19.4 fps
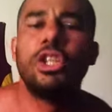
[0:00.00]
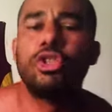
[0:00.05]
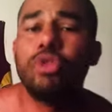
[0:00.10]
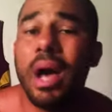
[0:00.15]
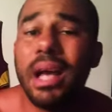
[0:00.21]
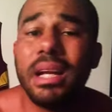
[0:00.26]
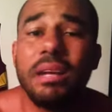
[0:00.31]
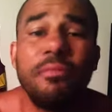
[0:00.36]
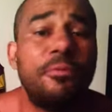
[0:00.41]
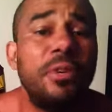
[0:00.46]

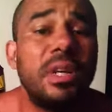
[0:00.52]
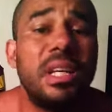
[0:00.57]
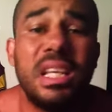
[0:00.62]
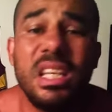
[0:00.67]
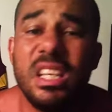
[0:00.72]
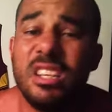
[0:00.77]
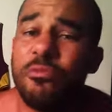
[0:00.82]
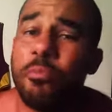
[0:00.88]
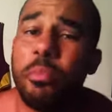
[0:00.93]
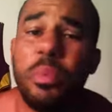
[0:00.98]
Try to
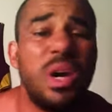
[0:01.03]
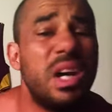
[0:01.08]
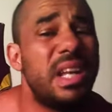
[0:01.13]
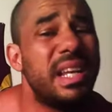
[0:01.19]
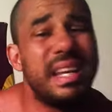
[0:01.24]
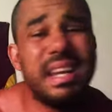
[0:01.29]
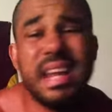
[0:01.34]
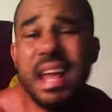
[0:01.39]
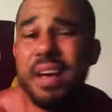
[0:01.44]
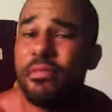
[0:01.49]
forgive,
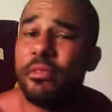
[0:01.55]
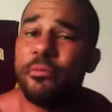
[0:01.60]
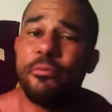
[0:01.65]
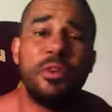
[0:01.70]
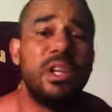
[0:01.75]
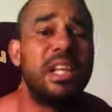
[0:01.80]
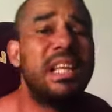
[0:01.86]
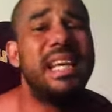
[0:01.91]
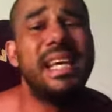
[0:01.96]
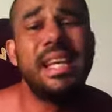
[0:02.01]
but never
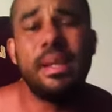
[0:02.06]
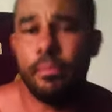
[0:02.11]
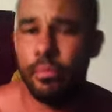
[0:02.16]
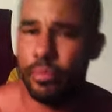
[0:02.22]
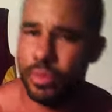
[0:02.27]
forget.